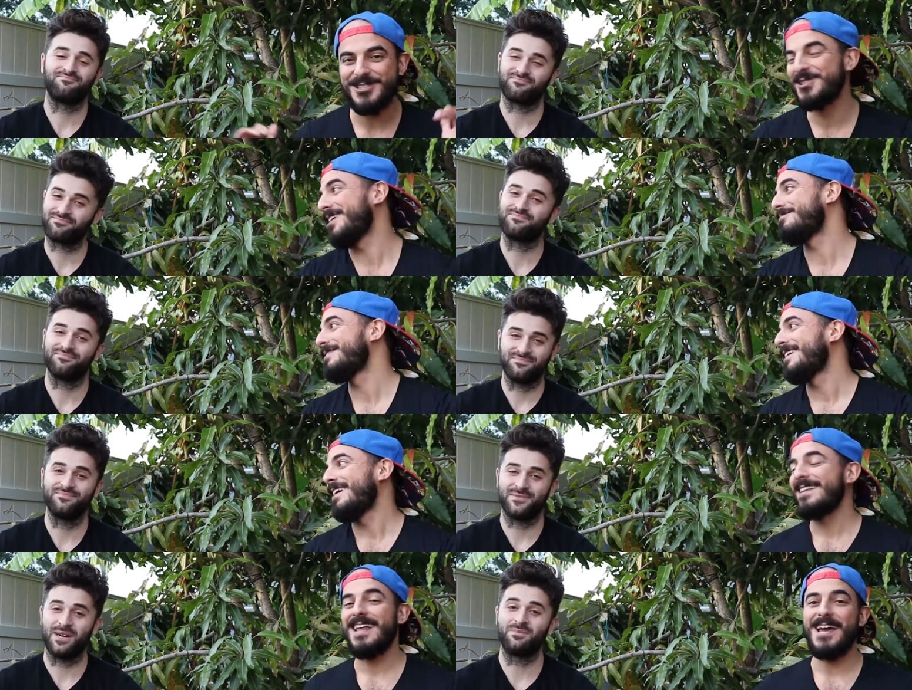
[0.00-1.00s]
Speaker 1: trip.
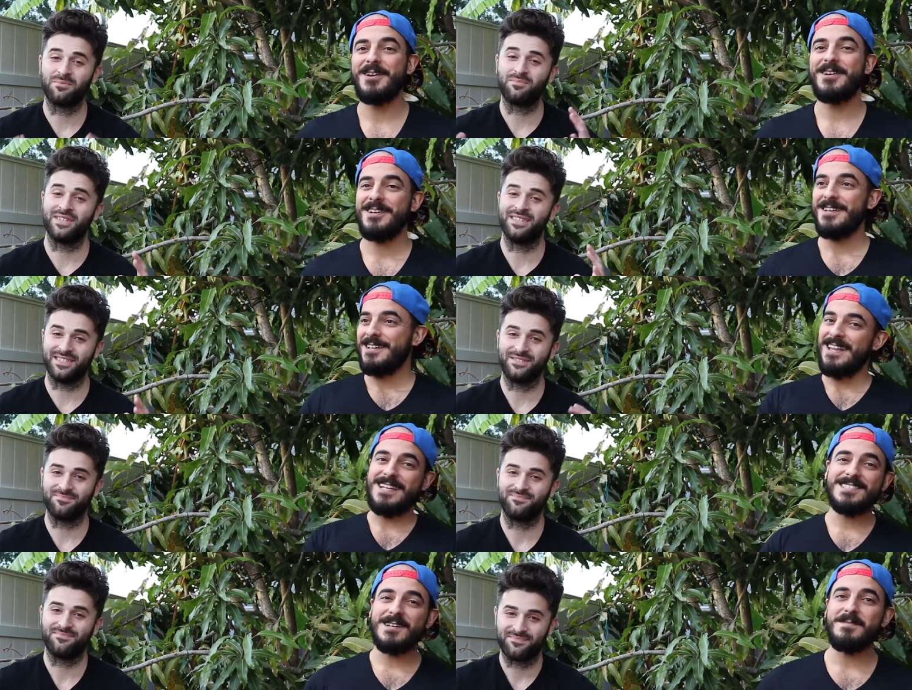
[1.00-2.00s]
Something like, big.
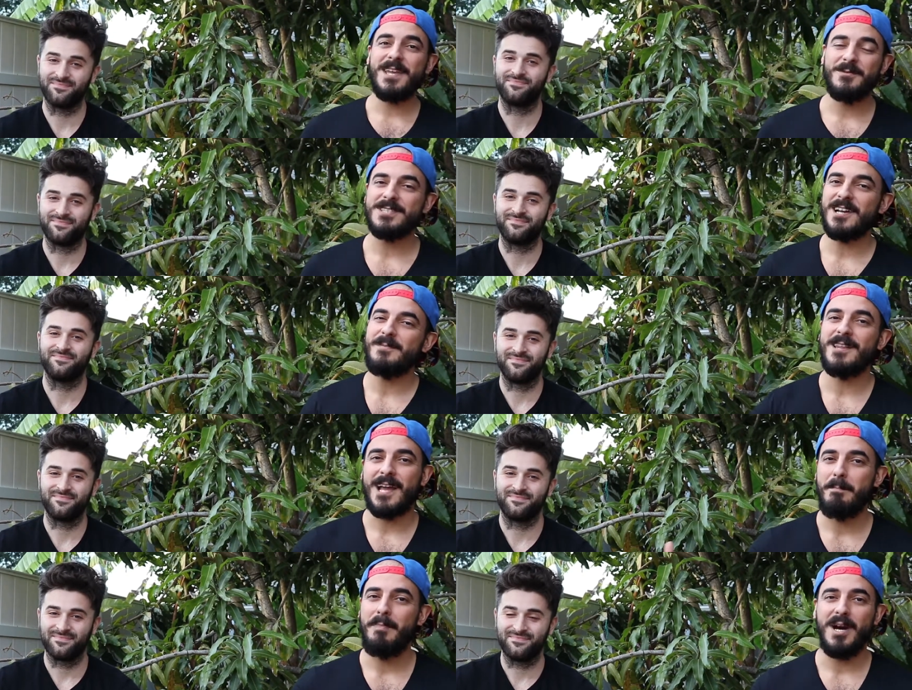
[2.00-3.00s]
Like something, we're talking about like
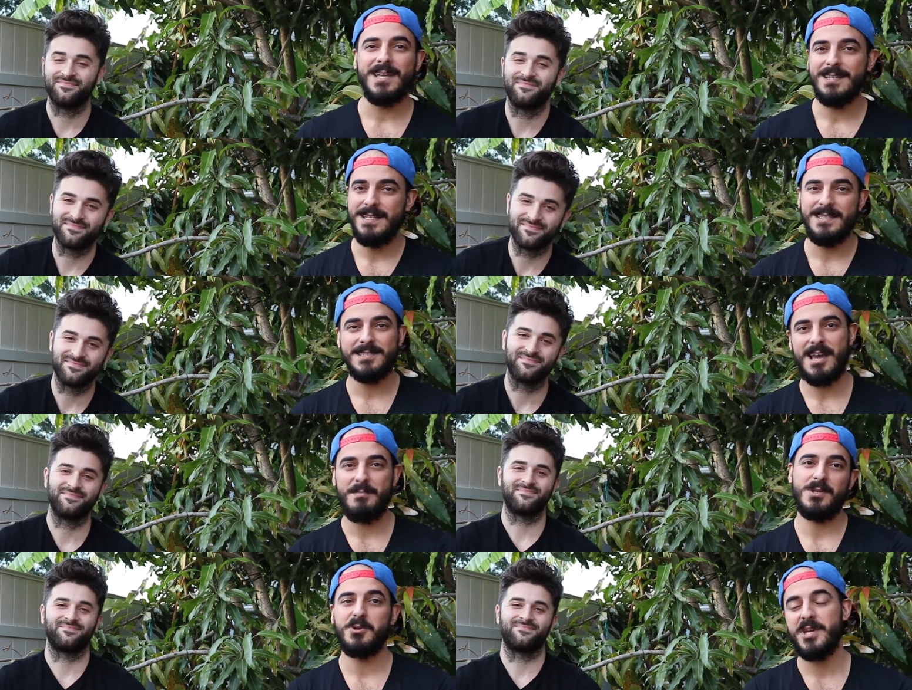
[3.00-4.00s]
a bucket list type
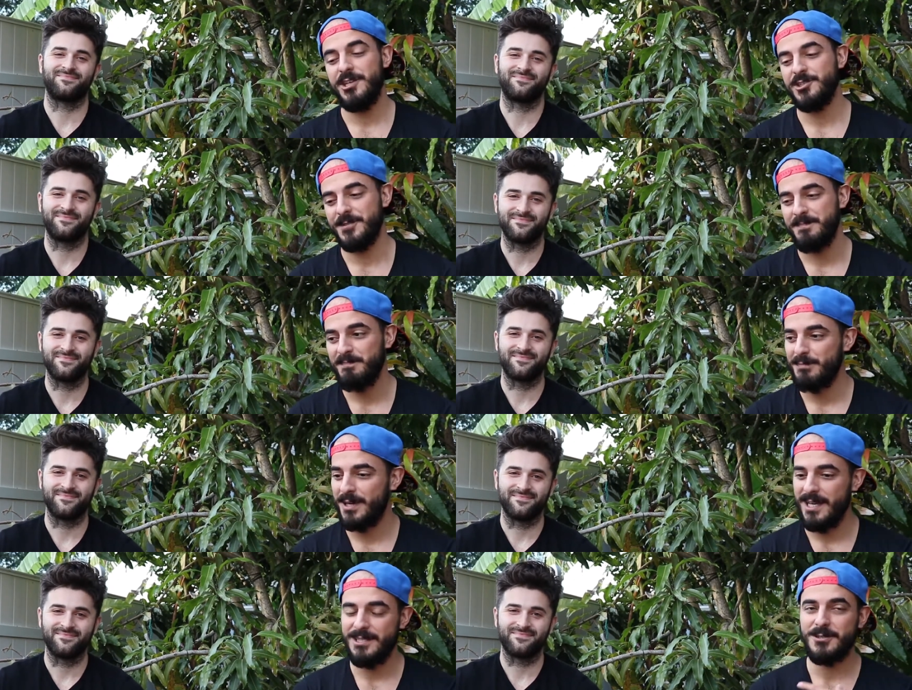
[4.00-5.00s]
of location.
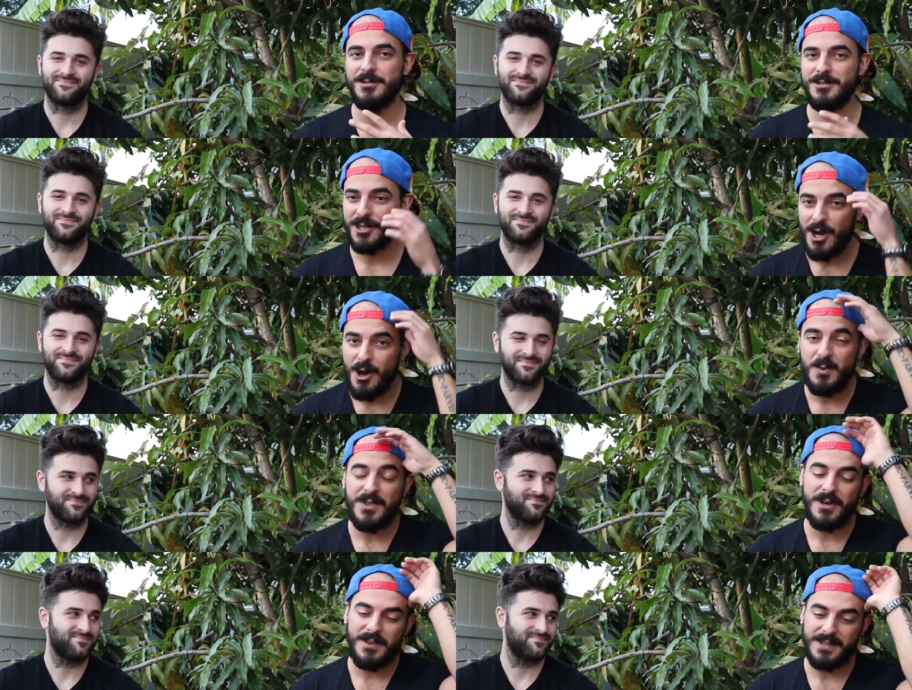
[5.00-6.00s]
But in order to go
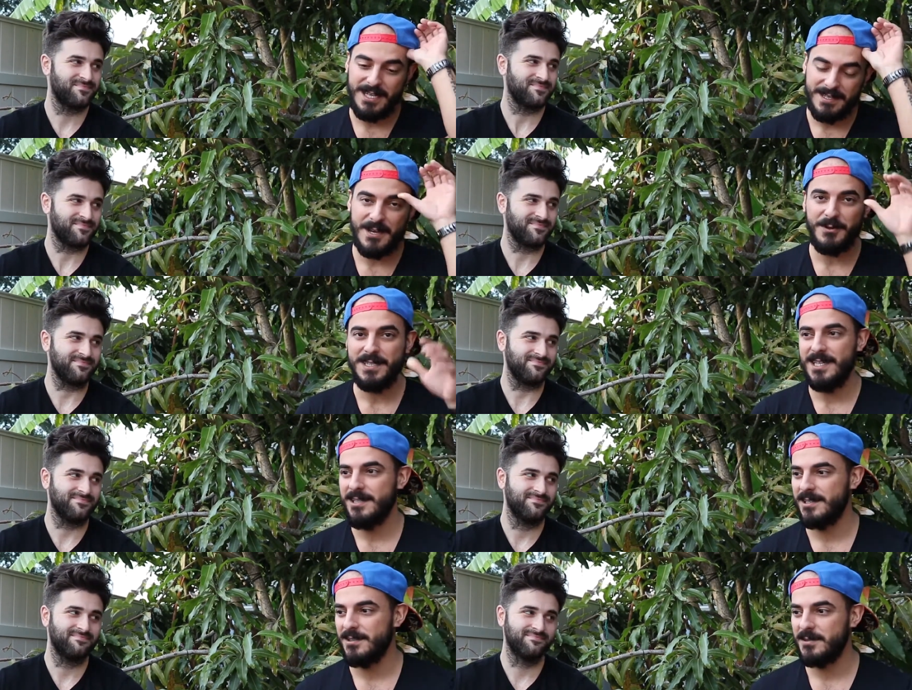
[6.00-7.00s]
with all the gear that we need,
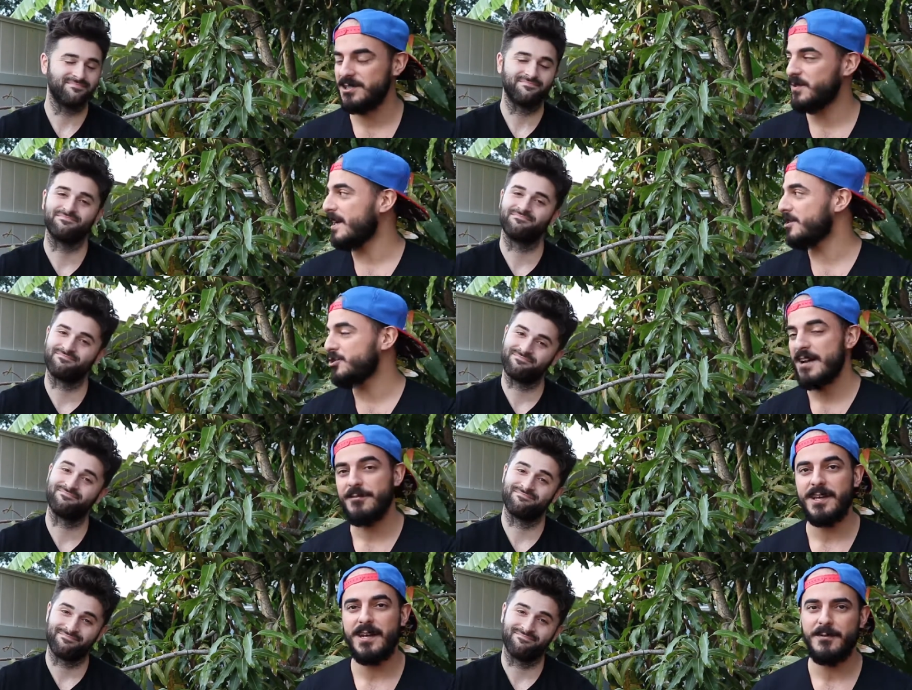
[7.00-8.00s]
you know, because we got to
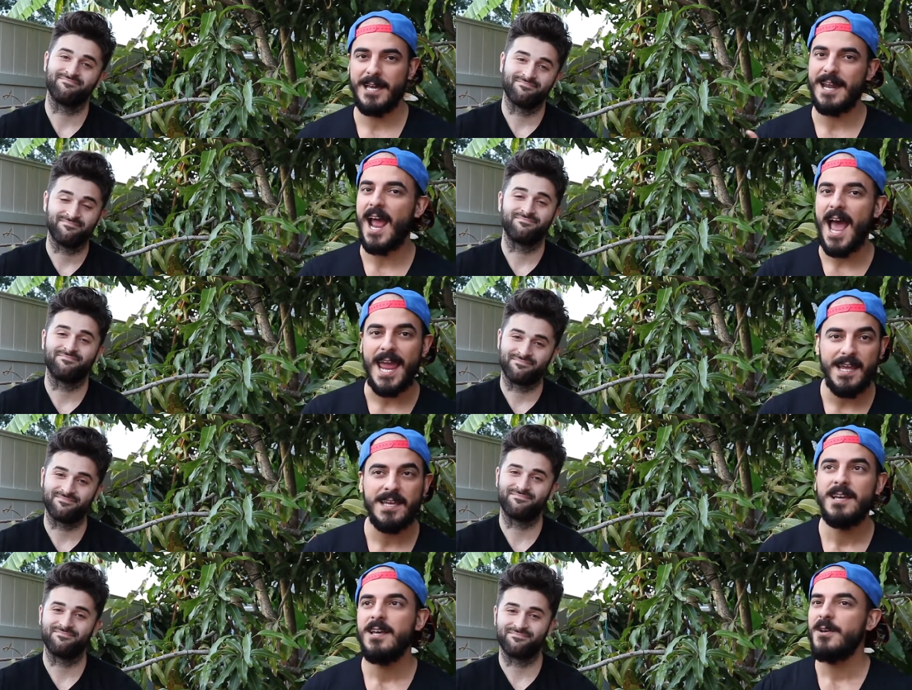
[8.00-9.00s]
travel there, we got to hike,
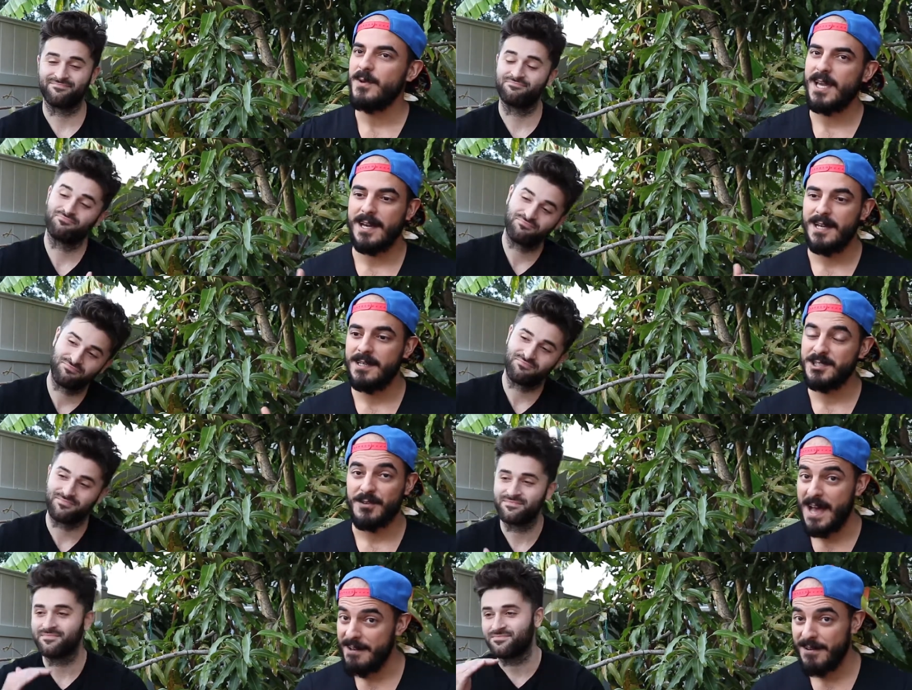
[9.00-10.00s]
we got to
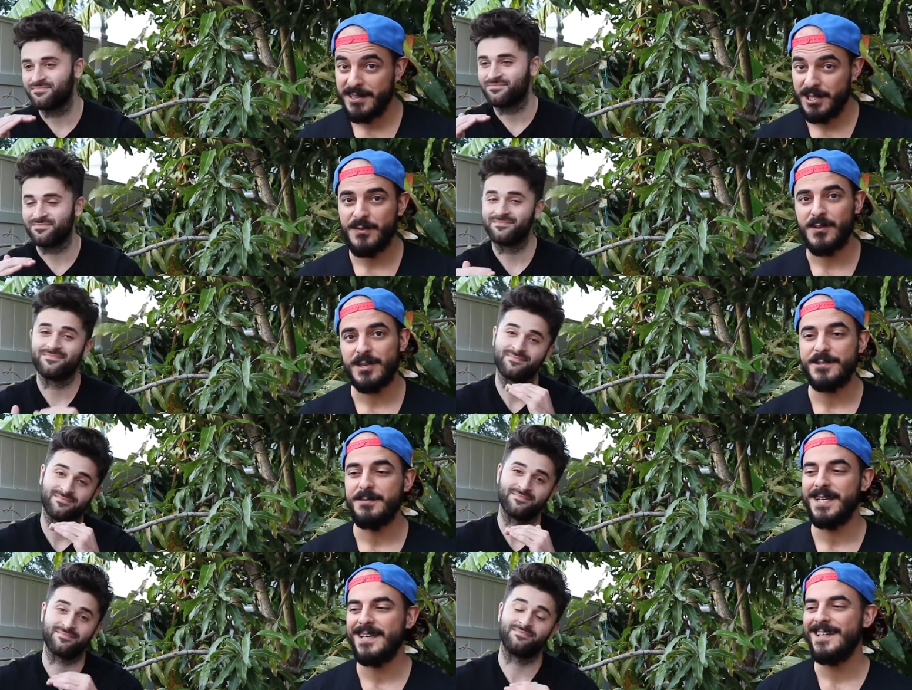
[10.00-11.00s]
survive out there for a little
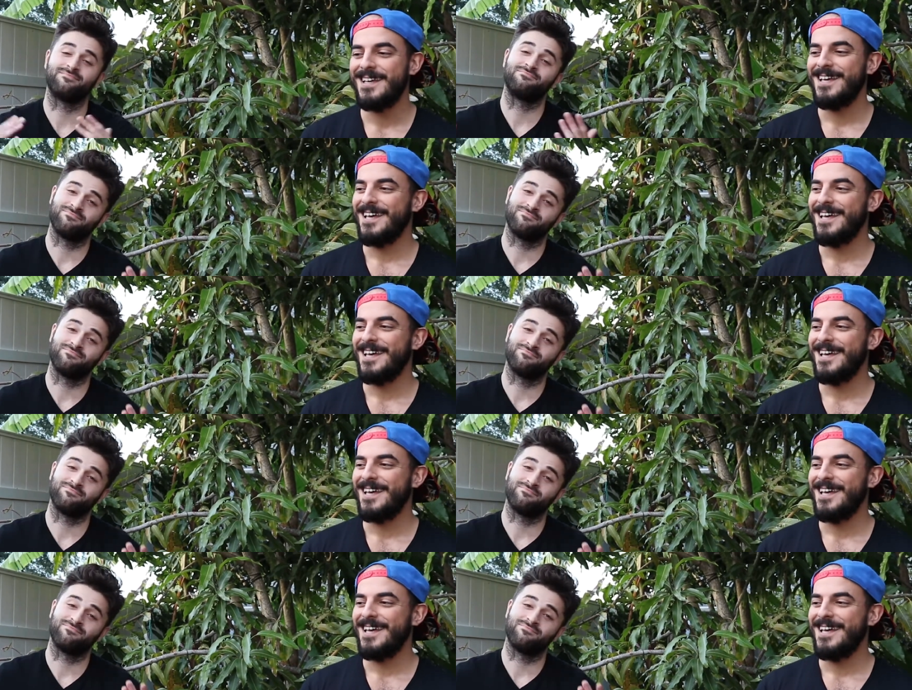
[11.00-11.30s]
bit.